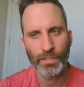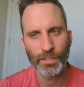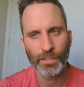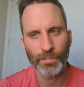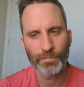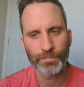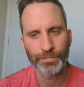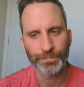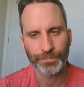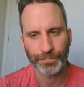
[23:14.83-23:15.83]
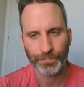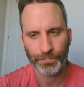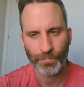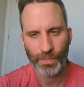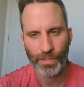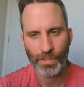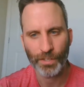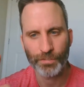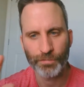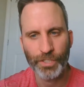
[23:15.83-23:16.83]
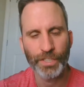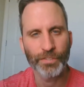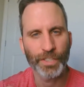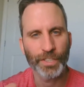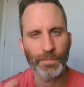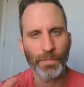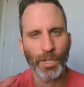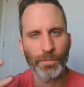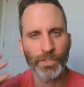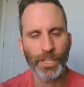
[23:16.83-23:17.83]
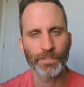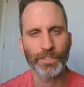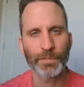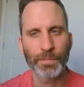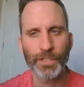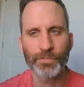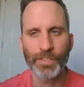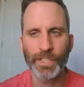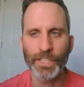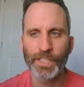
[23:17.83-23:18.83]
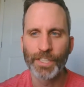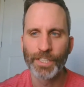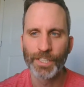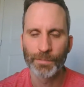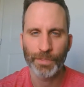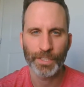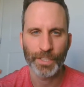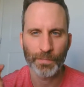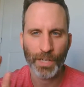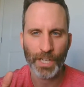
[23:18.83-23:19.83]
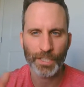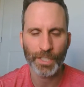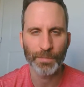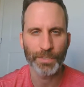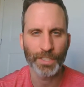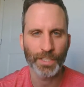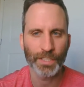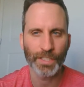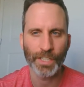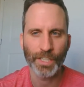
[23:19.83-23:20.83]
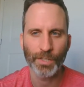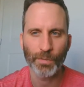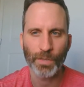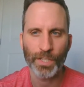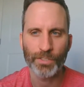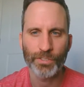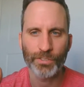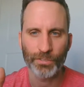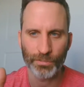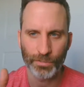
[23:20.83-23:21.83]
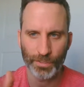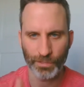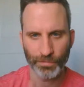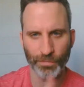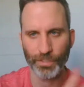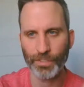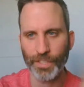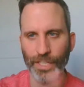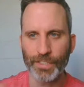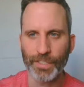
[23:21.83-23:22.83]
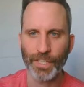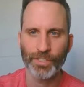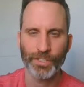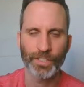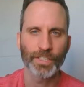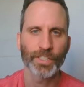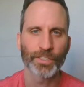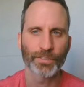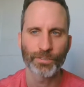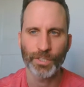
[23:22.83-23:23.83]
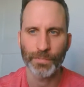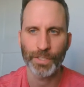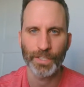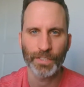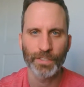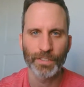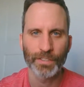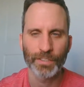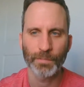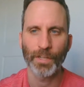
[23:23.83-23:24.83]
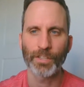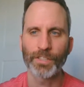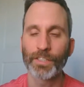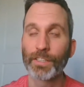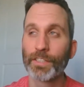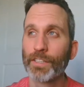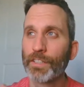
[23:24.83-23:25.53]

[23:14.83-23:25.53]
are free of it in the moment, you have this epiphany, but then the mind comes in and it wants to divert that attention into some other